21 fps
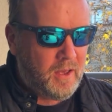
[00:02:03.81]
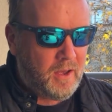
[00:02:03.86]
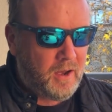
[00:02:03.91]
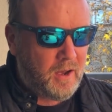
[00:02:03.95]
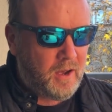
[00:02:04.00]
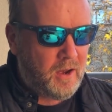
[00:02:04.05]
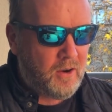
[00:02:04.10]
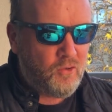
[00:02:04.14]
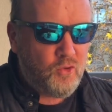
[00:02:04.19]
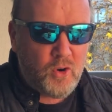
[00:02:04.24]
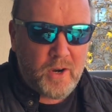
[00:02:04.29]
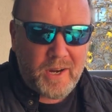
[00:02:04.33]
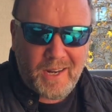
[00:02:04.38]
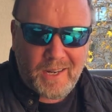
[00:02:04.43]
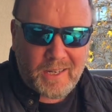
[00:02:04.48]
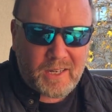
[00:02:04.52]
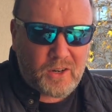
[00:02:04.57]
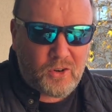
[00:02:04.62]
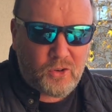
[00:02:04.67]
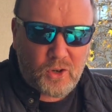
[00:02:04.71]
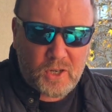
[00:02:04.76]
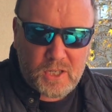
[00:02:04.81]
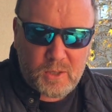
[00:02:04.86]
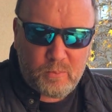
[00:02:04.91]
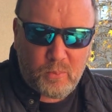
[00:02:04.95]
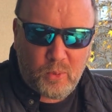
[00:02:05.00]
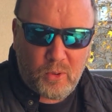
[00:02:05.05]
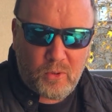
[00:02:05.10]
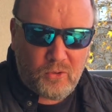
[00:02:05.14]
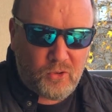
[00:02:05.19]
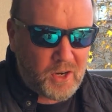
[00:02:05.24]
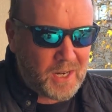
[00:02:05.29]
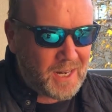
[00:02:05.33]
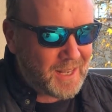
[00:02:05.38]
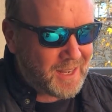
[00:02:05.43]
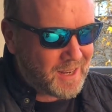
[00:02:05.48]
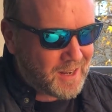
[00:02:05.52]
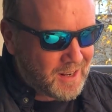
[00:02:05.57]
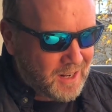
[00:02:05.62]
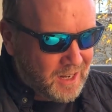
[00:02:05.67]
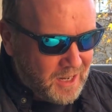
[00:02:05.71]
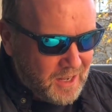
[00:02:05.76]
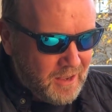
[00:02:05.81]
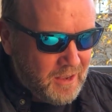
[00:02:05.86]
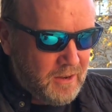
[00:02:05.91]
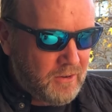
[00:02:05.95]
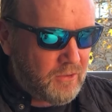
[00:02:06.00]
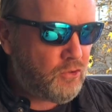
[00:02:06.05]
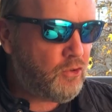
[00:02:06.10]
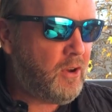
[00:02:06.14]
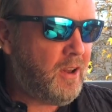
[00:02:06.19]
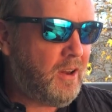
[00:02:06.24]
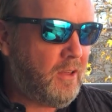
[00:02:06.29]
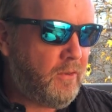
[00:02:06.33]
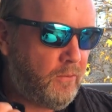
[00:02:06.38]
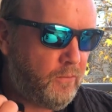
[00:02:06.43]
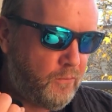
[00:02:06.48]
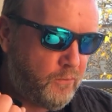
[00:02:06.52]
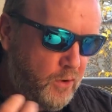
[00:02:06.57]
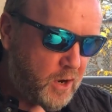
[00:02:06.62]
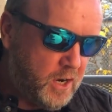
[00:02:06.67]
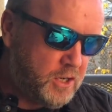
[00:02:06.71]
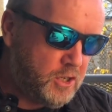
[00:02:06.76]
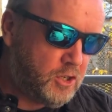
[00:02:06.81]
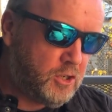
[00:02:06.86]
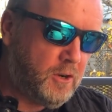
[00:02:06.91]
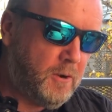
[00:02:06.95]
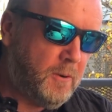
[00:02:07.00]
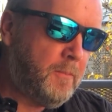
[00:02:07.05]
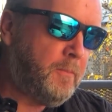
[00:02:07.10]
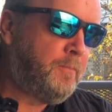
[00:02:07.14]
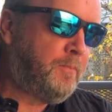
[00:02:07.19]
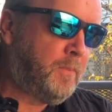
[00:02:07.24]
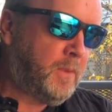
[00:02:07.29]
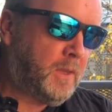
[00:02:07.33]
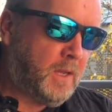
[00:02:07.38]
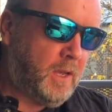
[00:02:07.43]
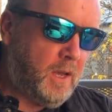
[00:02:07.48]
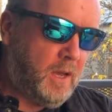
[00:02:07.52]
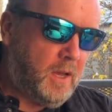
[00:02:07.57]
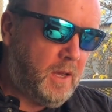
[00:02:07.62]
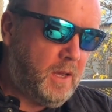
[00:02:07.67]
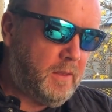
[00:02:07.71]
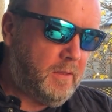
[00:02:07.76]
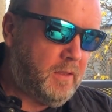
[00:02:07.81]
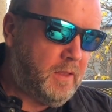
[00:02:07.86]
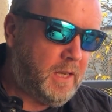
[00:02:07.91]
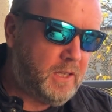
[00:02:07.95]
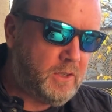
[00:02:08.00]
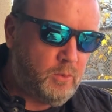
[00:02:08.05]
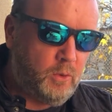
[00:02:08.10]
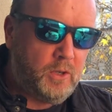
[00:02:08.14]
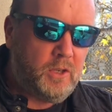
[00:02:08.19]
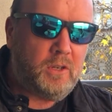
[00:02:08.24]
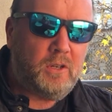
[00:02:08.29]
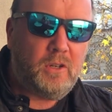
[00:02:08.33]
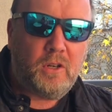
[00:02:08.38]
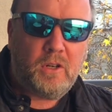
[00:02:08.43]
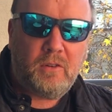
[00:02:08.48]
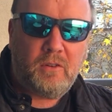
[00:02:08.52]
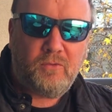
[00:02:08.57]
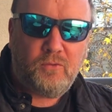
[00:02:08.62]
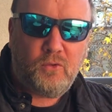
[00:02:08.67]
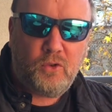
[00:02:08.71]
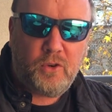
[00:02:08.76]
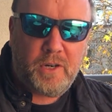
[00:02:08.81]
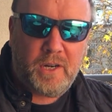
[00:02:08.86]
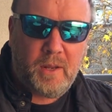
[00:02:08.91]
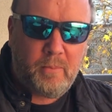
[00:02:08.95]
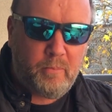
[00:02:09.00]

Really crisp, really clean, really fresh, and that's what you look for in a